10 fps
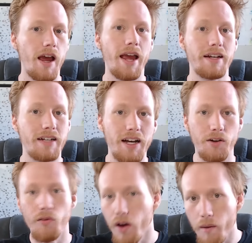kind
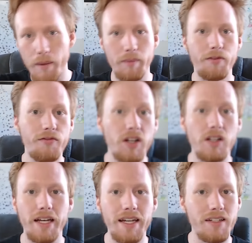of maybe
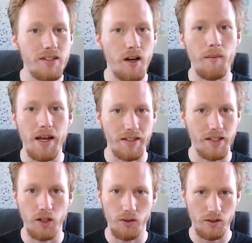fill in some as
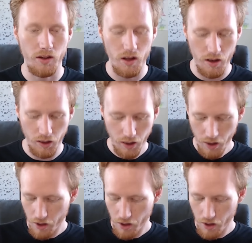he goes along.